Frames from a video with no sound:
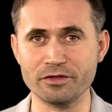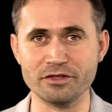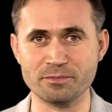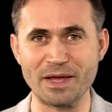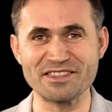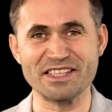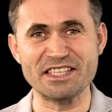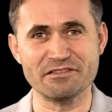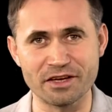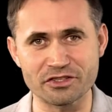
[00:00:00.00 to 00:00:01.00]
this basic
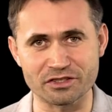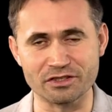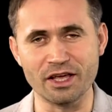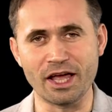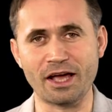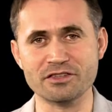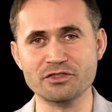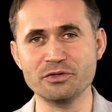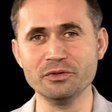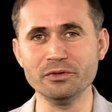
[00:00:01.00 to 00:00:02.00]
division has
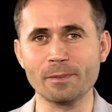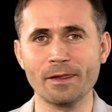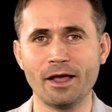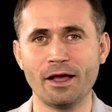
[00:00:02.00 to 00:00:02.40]
two